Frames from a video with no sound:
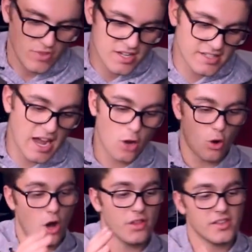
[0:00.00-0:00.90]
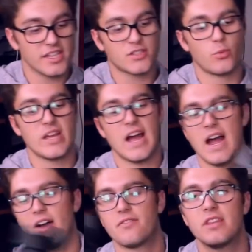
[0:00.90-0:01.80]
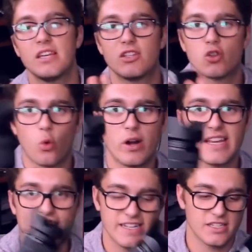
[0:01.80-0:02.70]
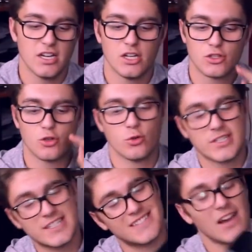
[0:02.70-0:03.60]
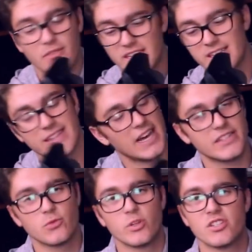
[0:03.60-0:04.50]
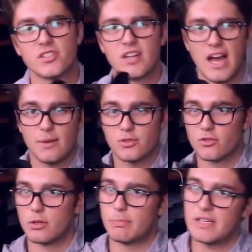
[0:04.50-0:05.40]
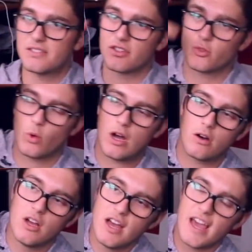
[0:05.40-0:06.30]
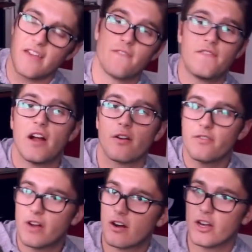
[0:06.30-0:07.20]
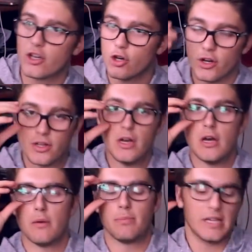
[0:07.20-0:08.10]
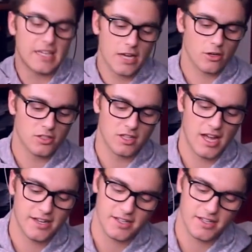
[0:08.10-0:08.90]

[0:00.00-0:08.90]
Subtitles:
Now on this we have the 28-70 lens, which is an absolute beast as well. A very good beginner's lens.